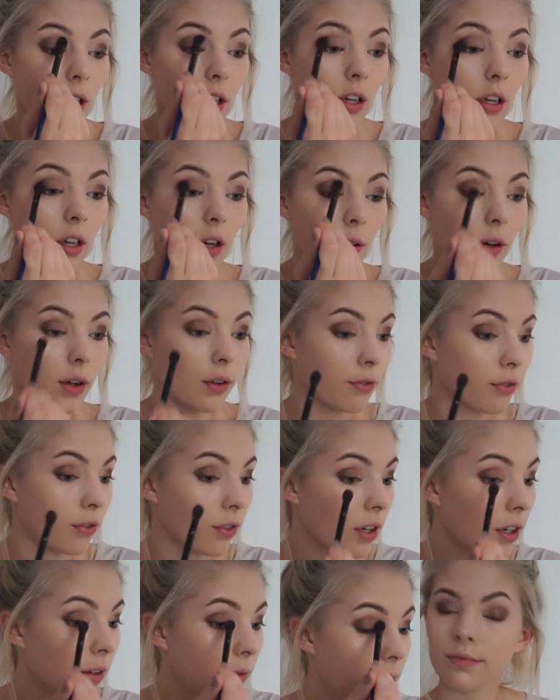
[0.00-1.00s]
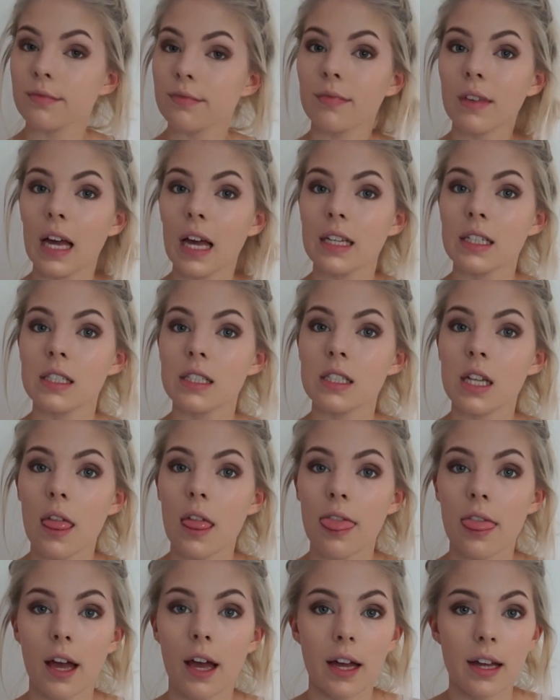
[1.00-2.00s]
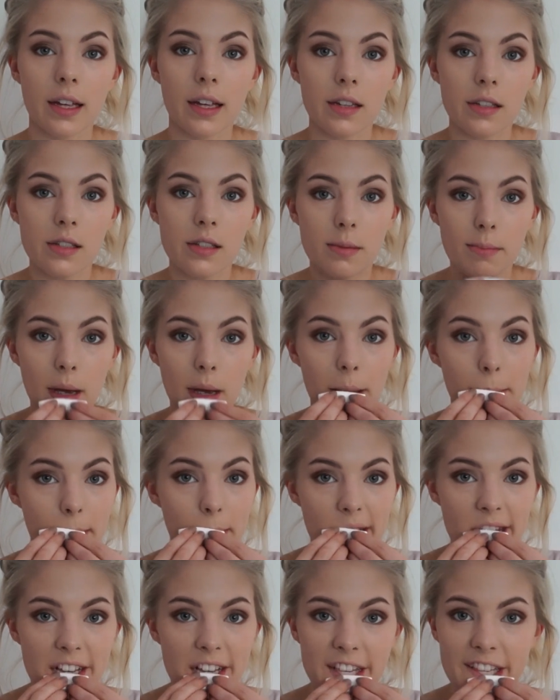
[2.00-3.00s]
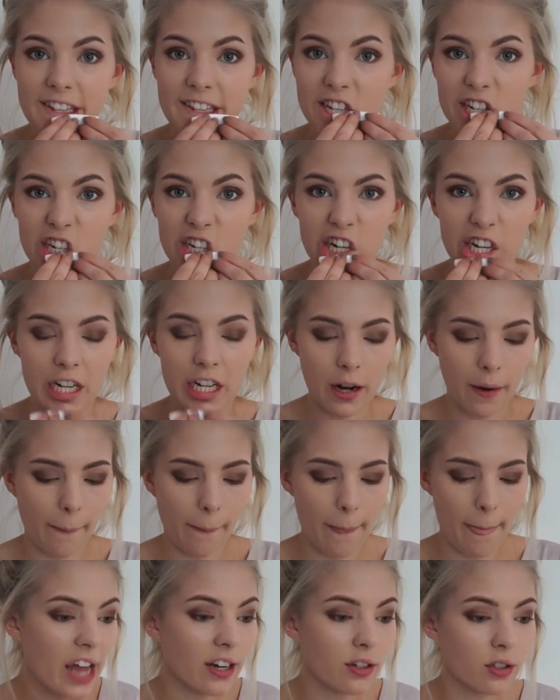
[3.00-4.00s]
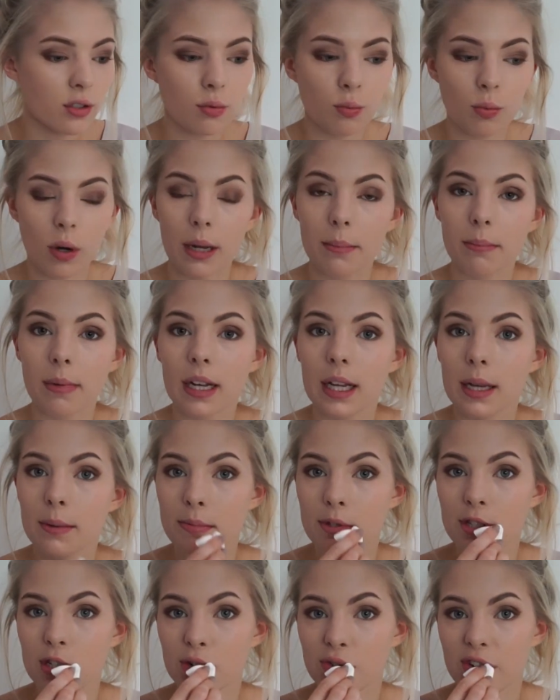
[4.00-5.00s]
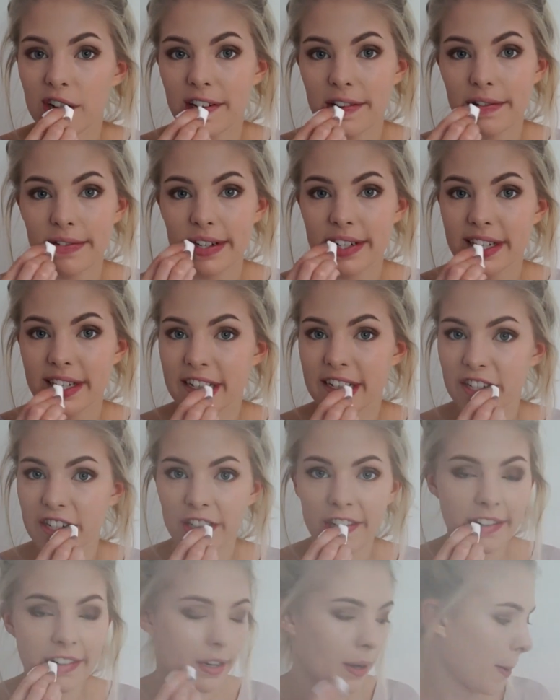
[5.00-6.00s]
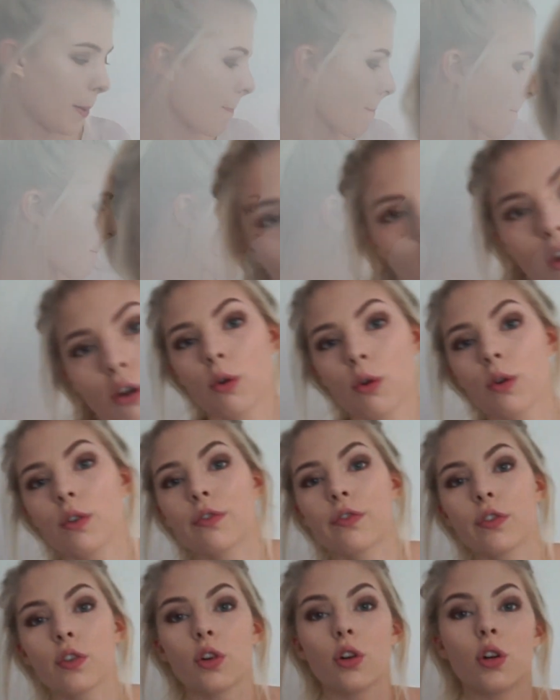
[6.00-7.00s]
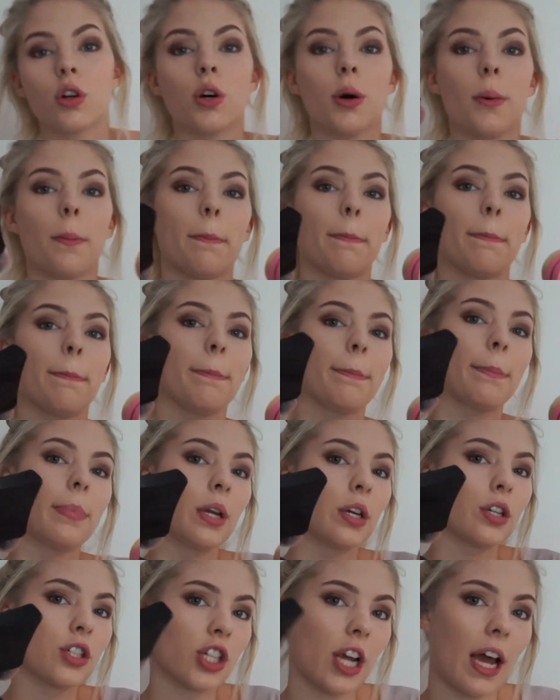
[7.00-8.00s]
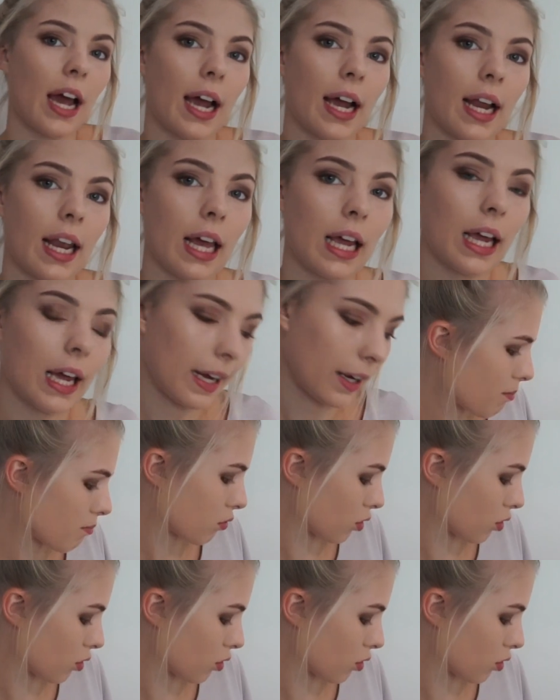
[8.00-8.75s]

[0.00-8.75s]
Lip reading: go over it. And that is my base done. Just wipe my lips of any foundation. So for blusher, highlight and